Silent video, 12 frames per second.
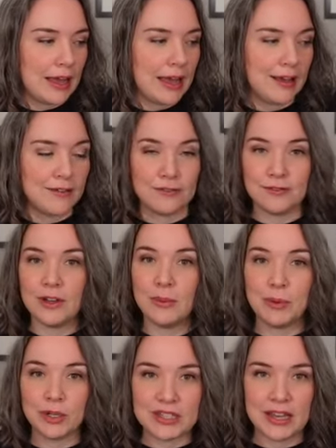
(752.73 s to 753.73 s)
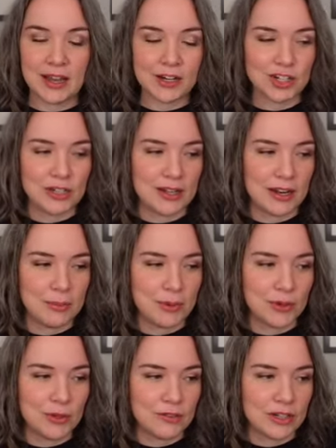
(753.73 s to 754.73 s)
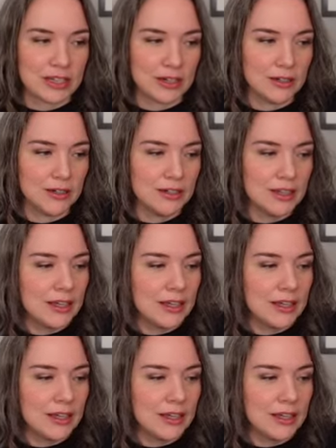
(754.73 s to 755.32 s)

have a multi-action that I pull over here,